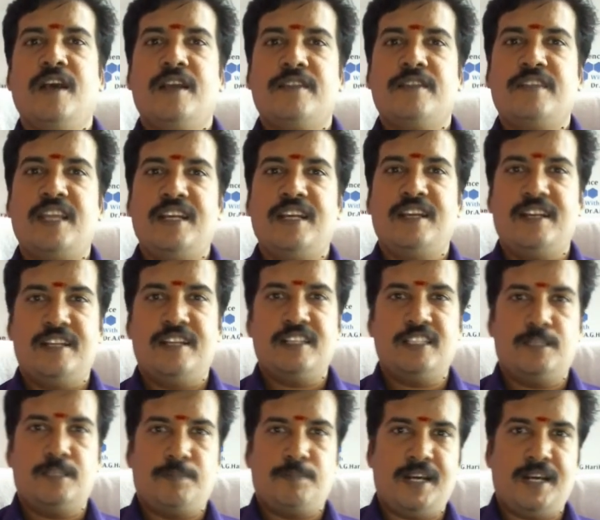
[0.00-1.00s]
Then it is
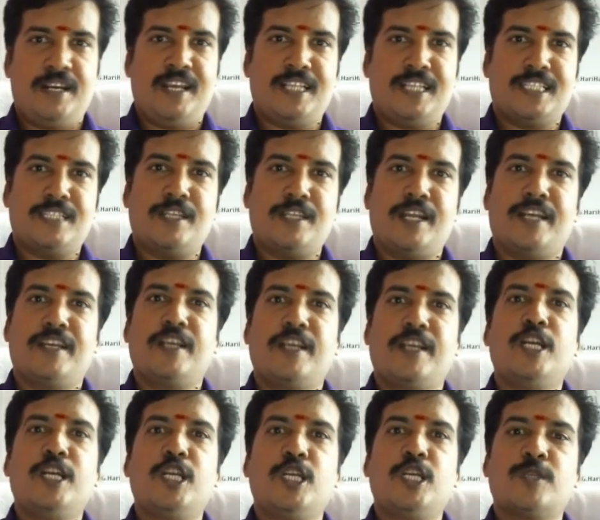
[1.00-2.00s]
spread as an
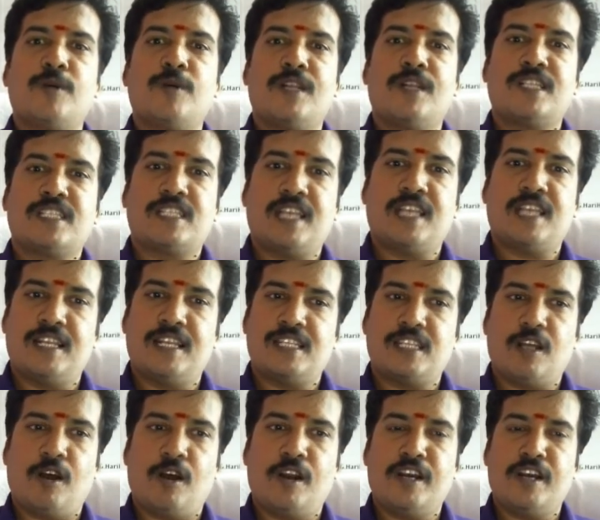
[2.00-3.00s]
individual cells
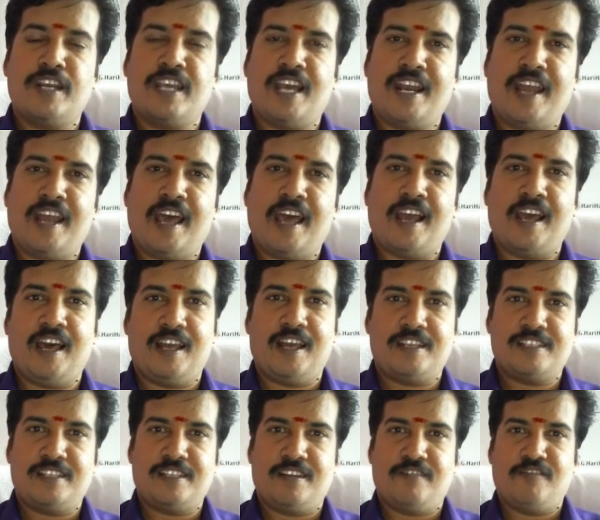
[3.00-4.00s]
on an agar
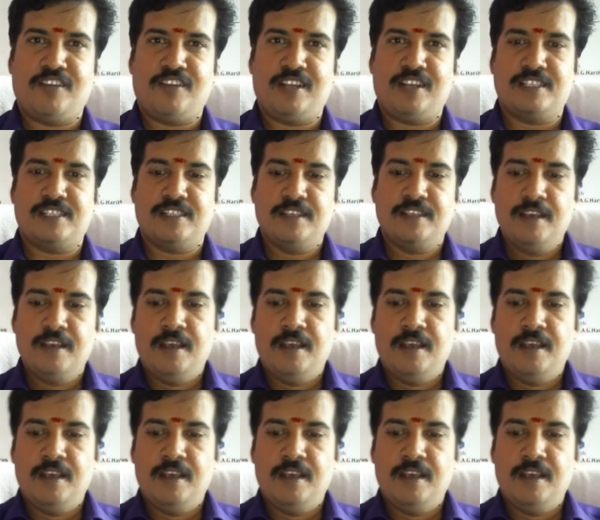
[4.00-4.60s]
surface.